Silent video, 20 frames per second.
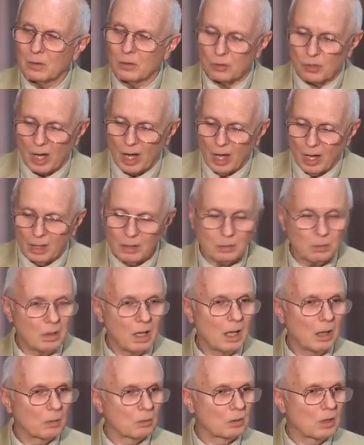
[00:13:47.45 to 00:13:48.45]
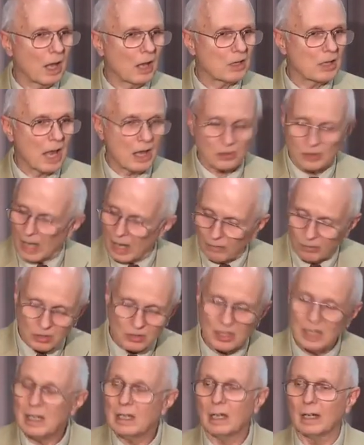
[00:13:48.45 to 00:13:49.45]
John has never
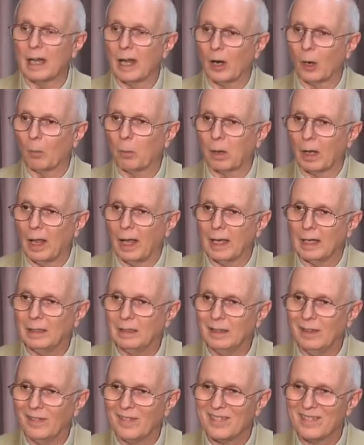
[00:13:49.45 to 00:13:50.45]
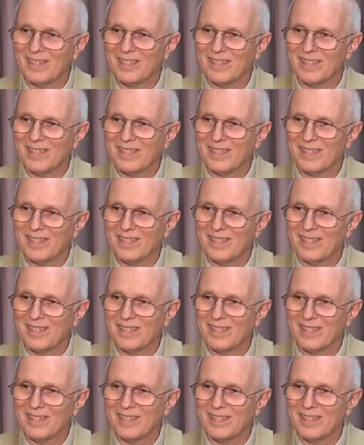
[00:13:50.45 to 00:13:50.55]
seen an airplane.